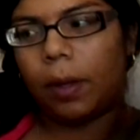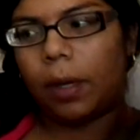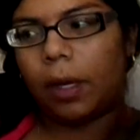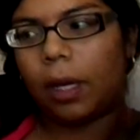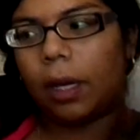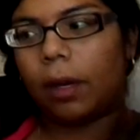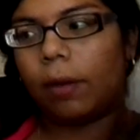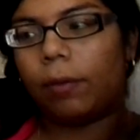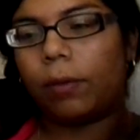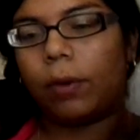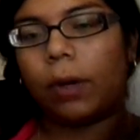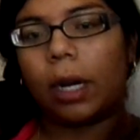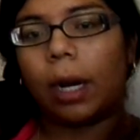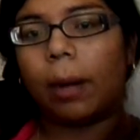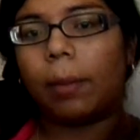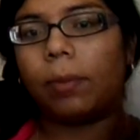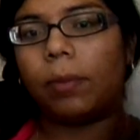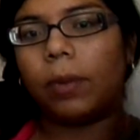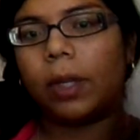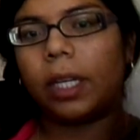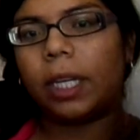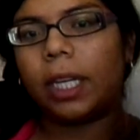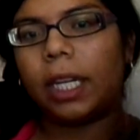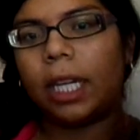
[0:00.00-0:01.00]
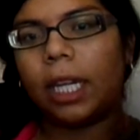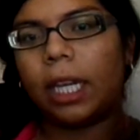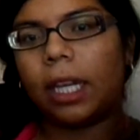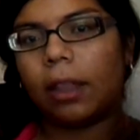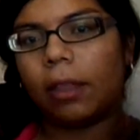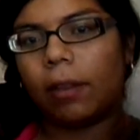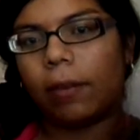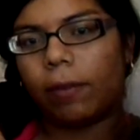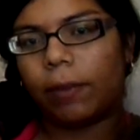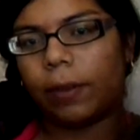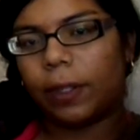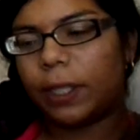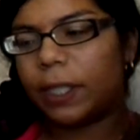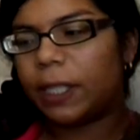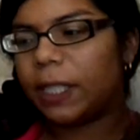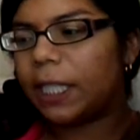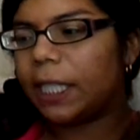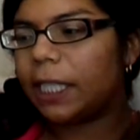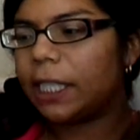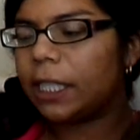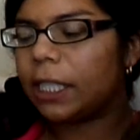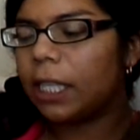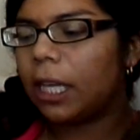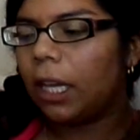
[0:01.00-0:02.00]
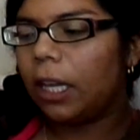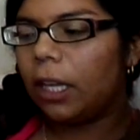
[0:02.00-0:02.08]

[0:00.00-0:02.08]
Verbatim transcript: of what I'm reading and the verses.